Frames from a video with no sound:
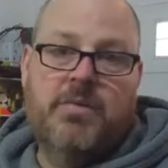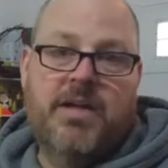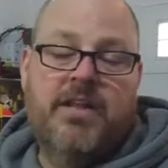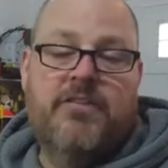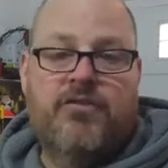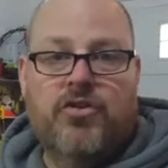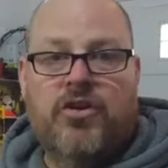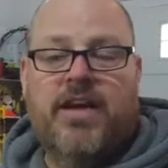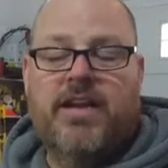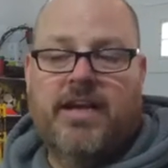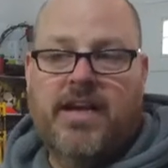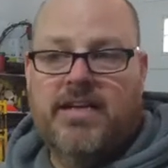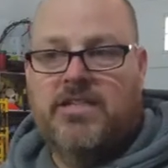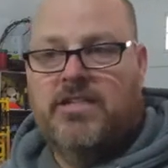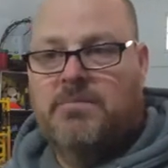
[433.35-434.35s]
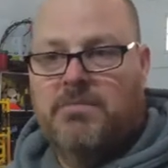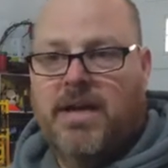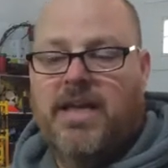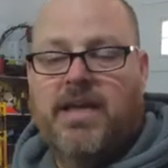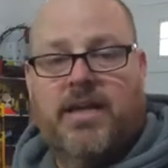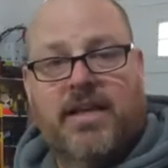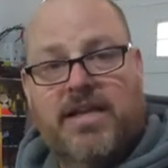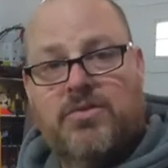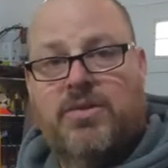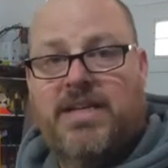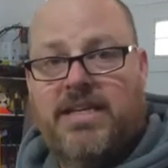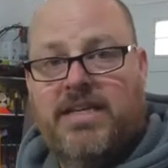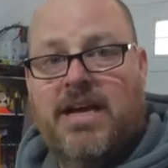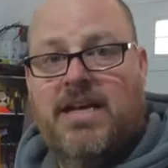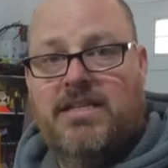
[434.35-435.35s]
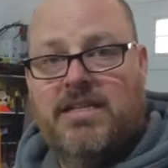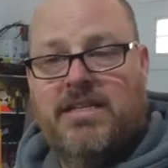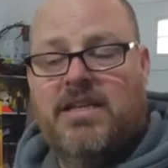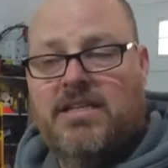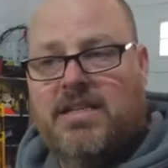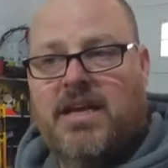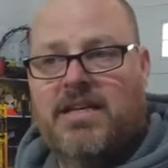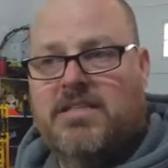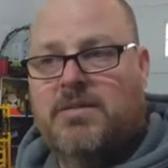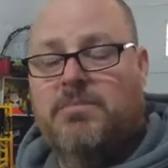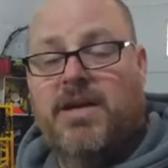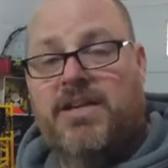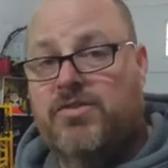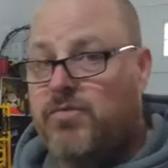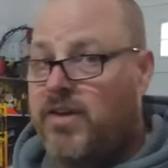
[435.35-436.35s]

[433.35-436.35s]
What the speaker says: But if you've got a custom bike, and that's what he does custom bikes,